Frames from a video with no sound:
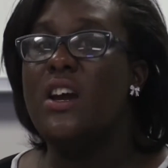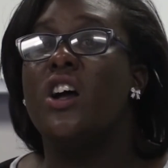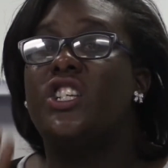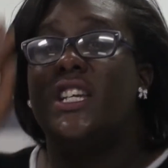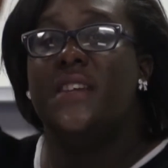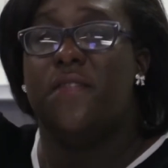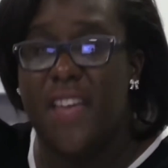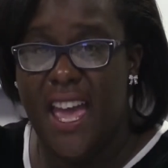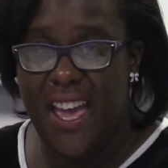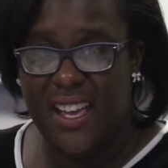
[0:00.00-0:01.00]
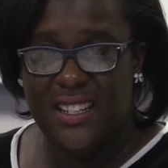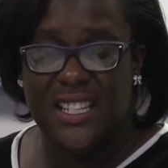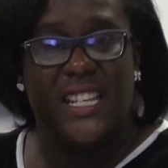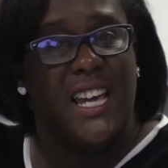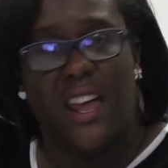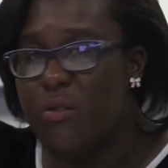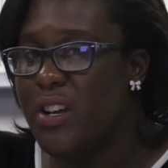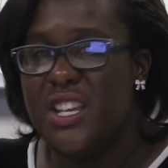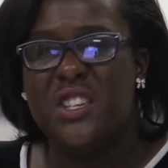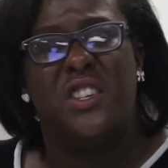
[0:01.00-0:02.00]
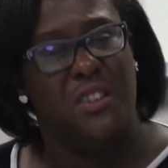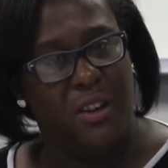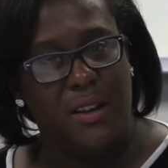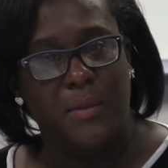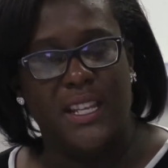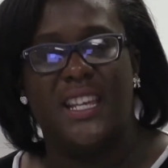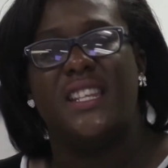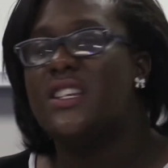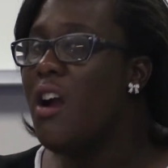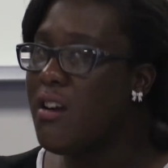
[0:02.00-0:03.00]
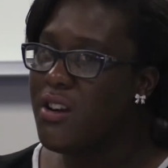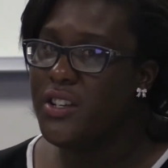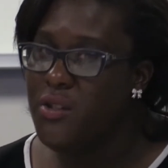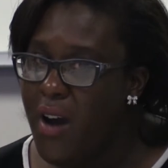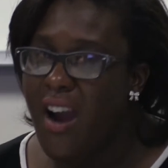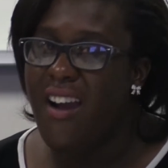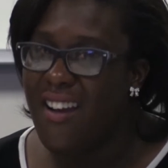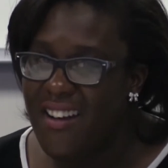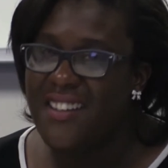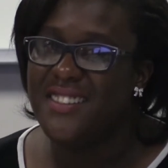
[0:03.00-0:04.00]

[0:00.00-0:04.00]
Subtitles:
achieve that, you know what I mean? And the darker you are,